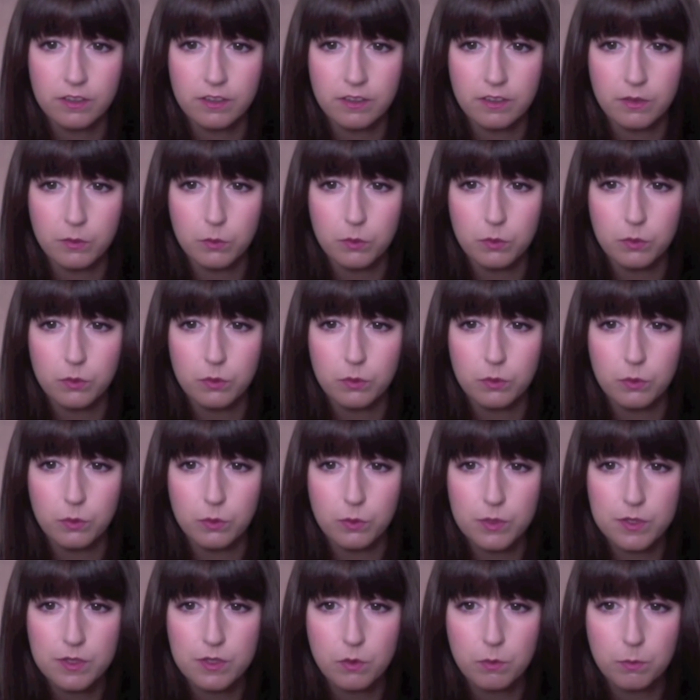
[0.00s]

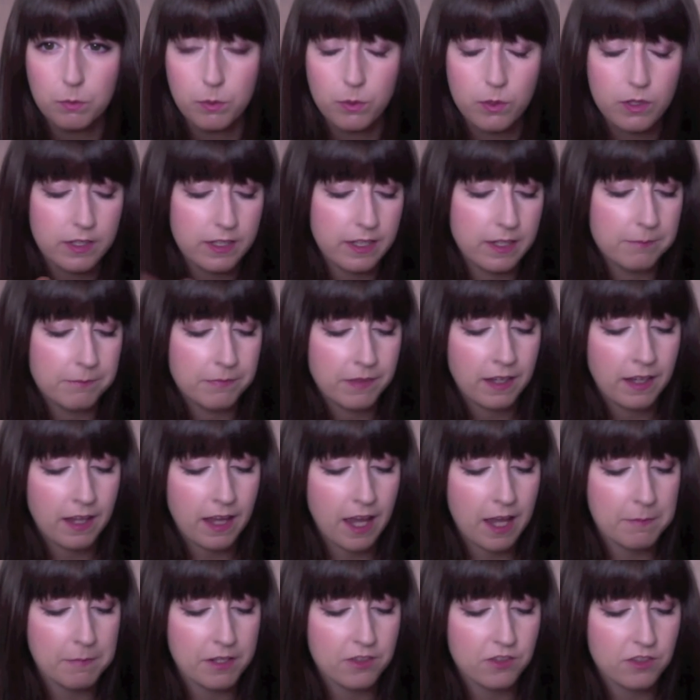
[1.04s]
ooh, so pretty.
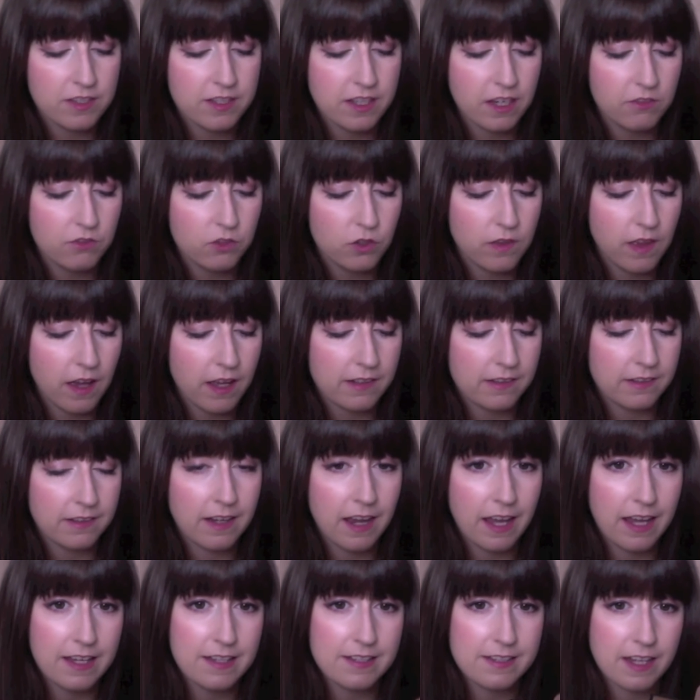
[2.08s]
It just gives you that
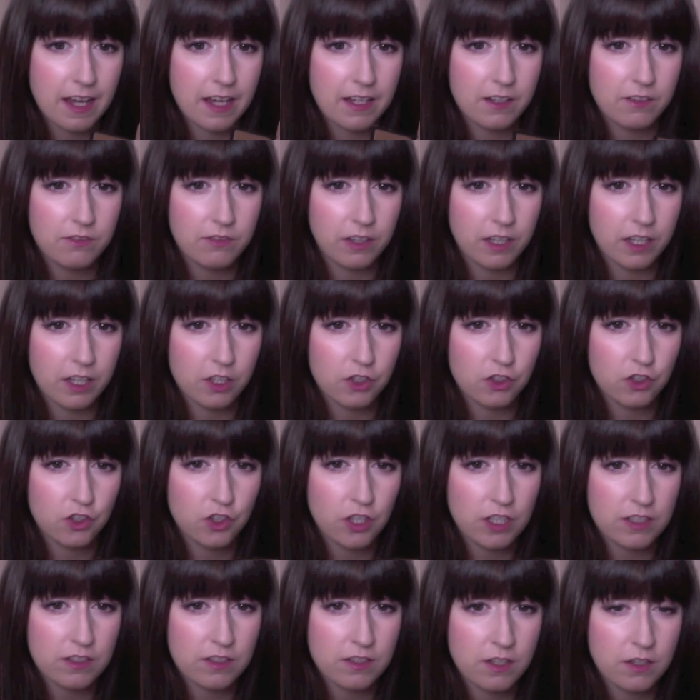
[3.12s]
nice kind of like
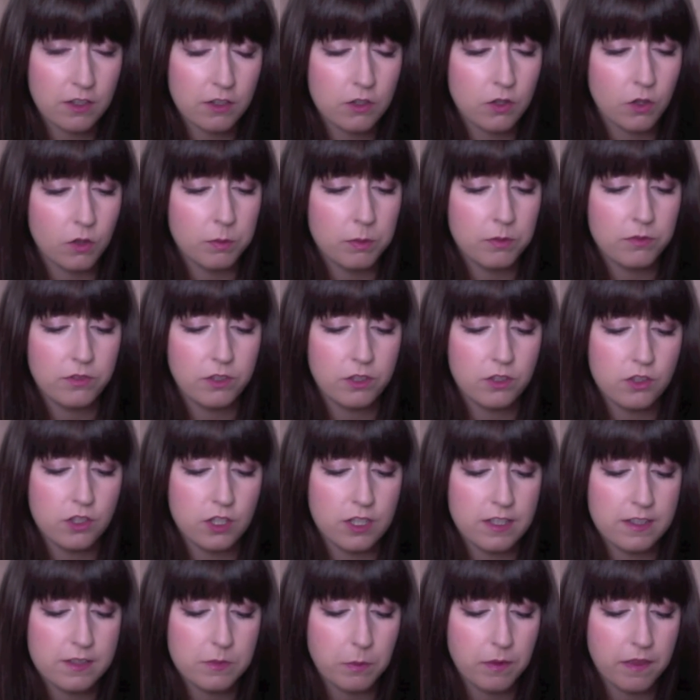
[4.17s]
sheen to the top of your
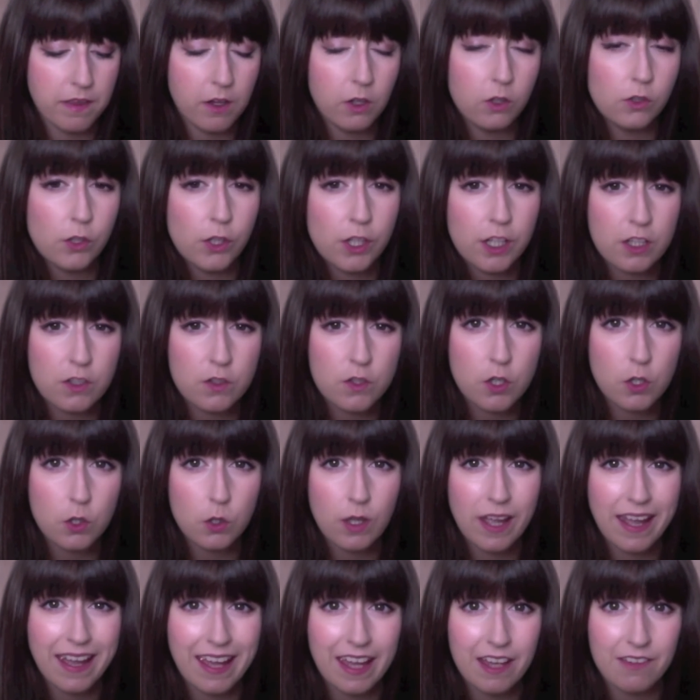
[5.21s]
cheeks without looking too
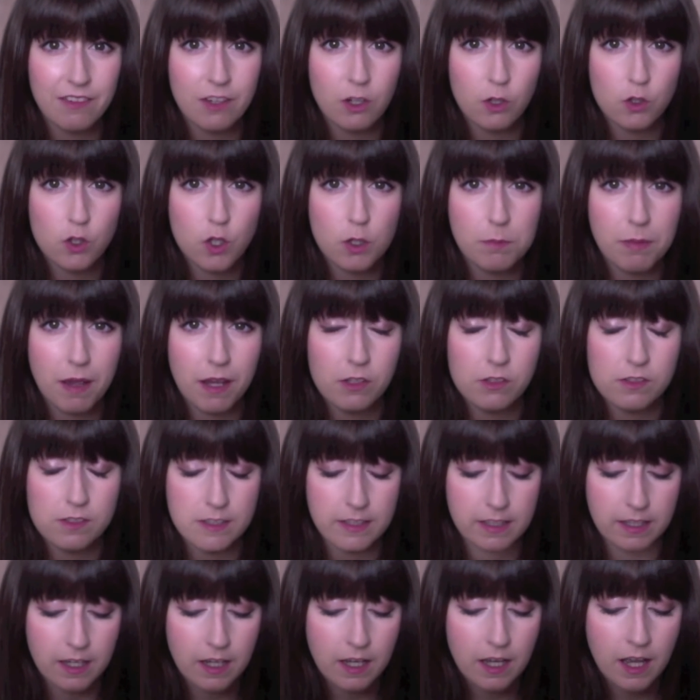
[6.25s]
heavy or too
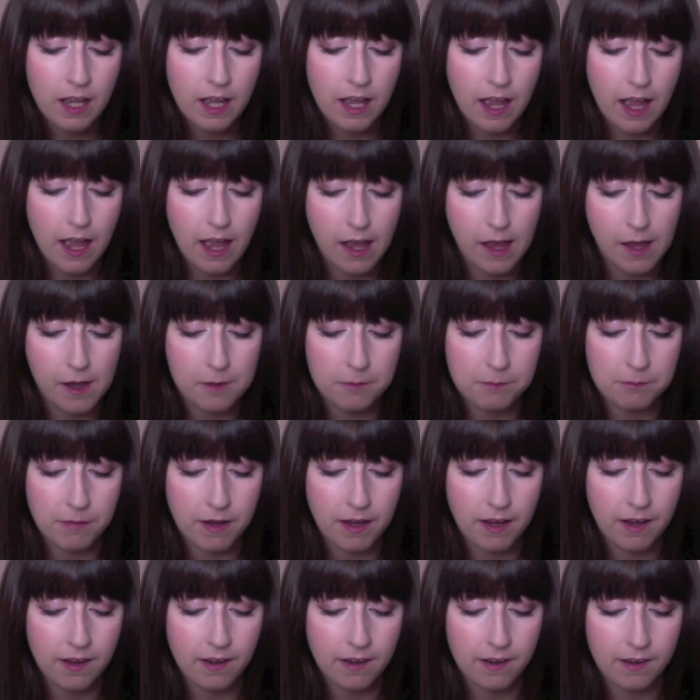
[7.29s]
powdery.
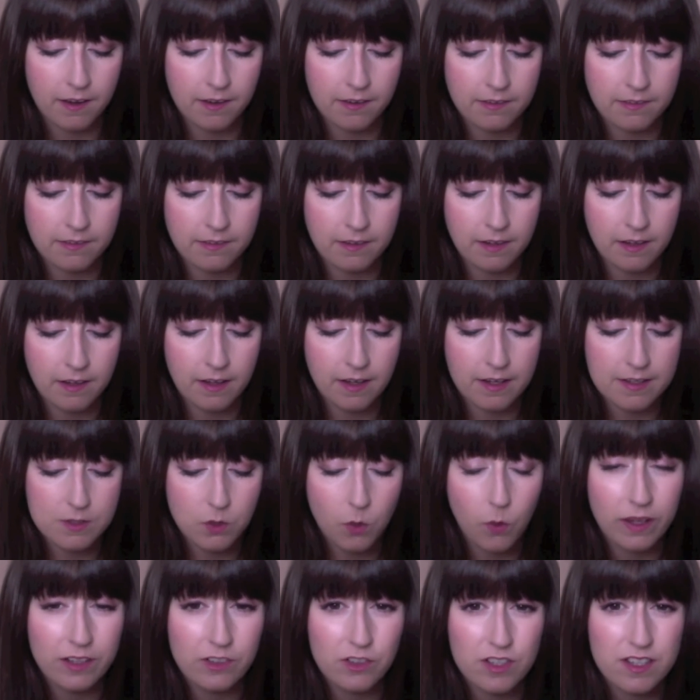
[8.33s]
And it's
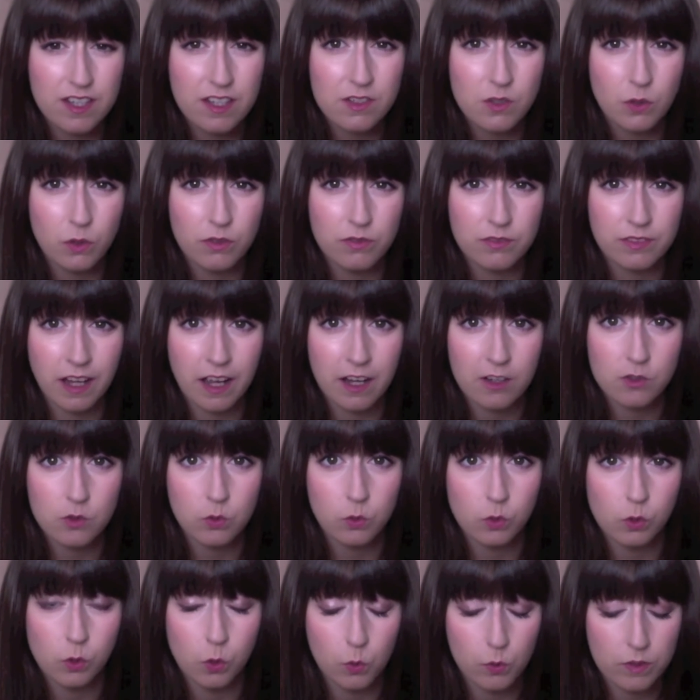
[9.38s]
quite just a sort of
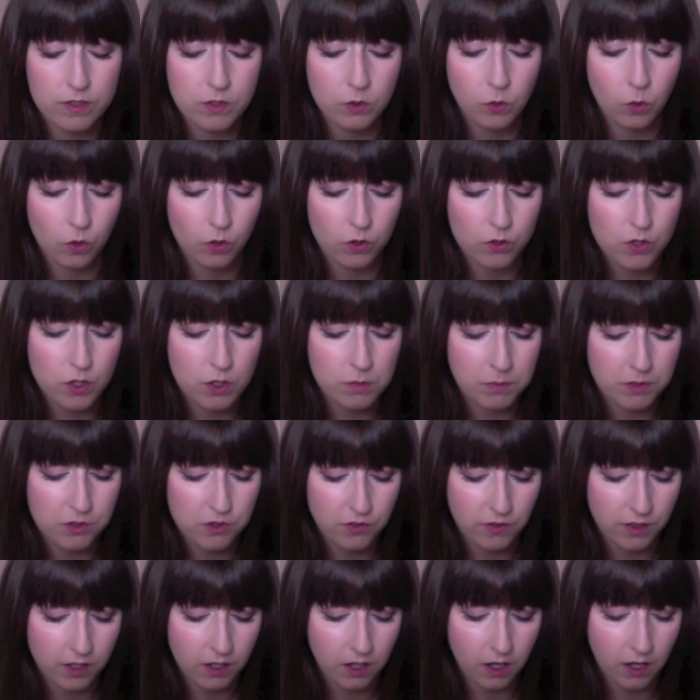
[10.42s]
natural glow. It's not got too much
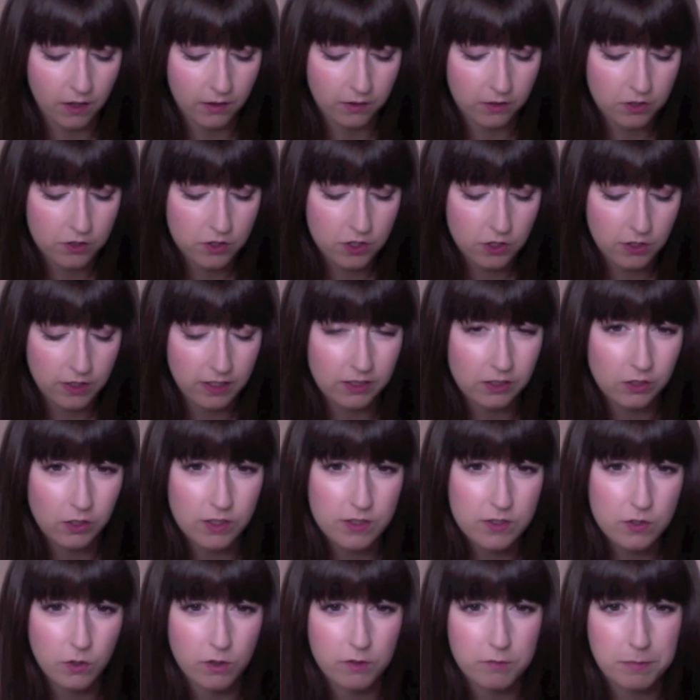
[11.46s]
of a colour to it. It
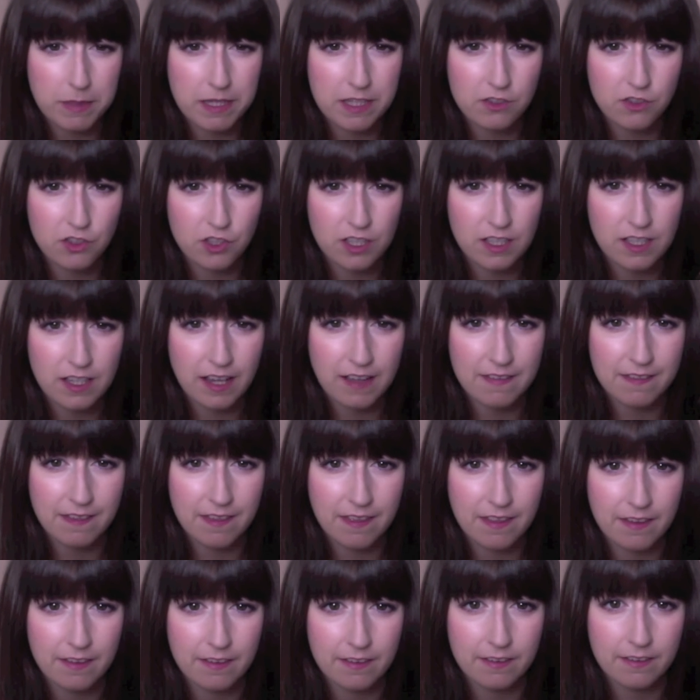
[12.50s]
looks sort of peachy in
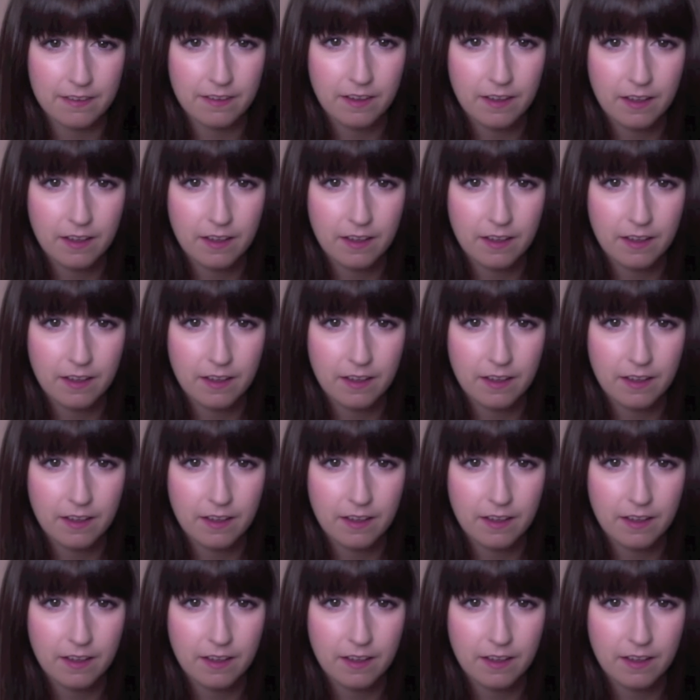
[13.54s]
the